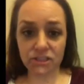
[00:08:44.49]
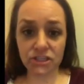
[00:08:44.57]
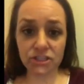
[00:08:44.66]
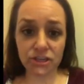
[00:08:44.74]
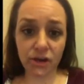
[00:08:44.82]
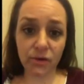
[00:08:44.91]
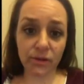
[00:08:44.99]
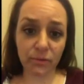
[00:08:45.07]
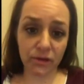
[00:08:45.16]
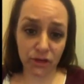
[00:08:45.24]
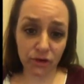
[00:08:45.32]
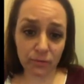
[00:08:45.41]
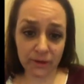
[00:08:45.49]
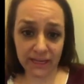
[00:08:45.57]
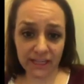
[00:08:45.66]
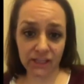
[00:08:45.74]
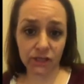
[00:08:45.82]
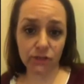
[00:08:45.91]
just know that when you're
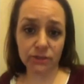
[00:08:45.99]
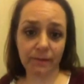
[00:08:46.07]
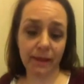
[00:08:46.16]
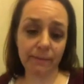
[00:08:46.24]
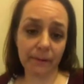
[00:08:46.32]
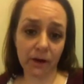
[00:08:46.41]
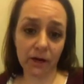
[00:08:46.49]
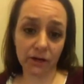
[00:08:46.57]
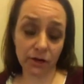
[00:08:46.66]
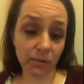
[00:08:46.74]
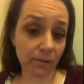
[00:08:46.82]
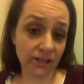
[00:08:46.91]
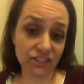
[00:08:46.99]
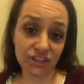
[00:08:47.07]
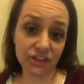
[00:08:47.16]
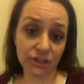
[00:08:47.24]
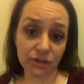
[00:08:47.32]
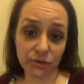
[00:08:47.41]
reading the newspaper and you're
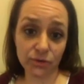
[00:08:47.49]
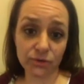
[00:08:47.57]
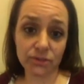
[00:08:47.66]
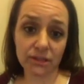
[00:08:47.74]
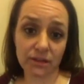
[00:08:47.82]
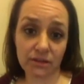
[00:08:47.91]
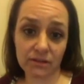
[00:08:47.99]
watching the news,